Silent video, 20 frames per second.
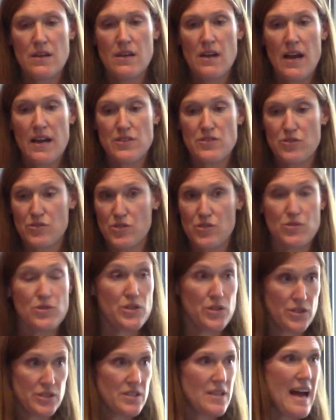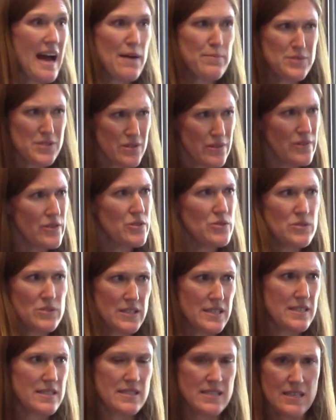And so you could
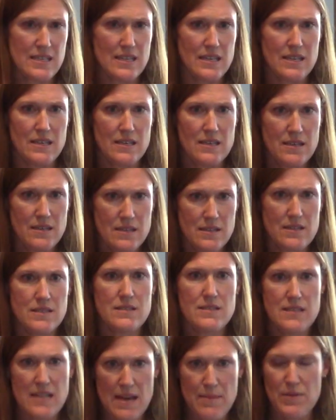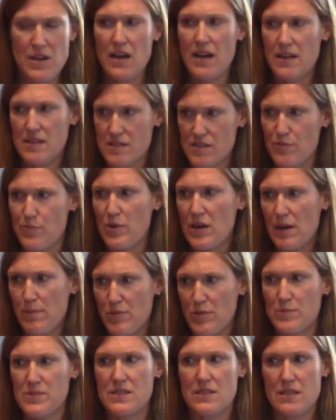absolutely see these same kinds of
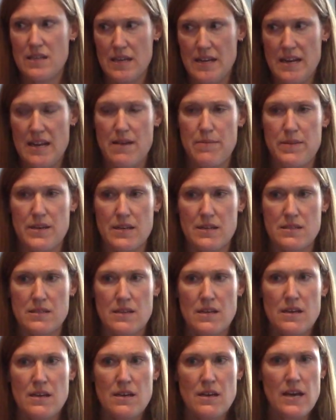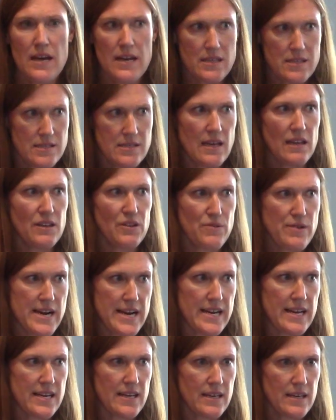problems and dynamics
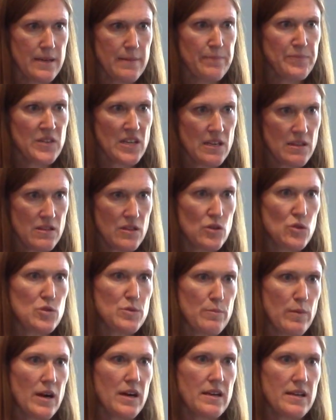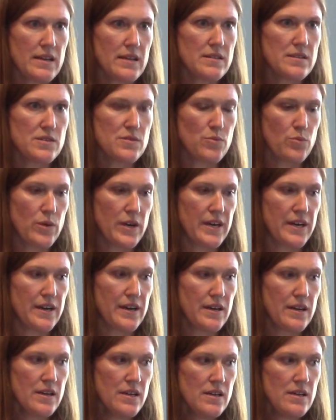accelerating in those markets
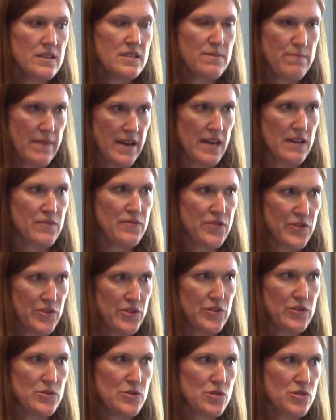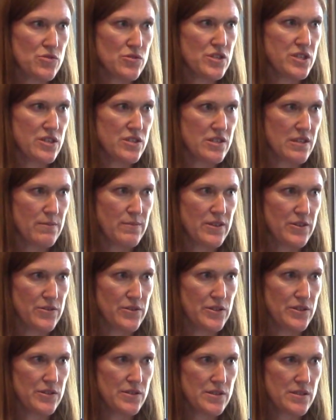where demand for those strategic
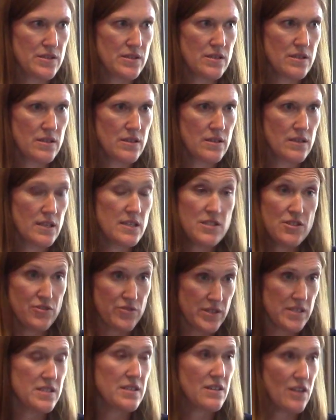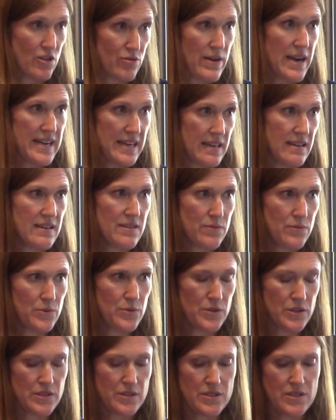minerals is increasing already and
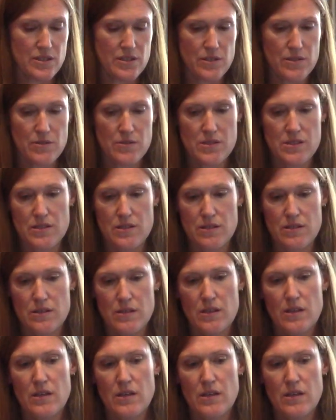will continue to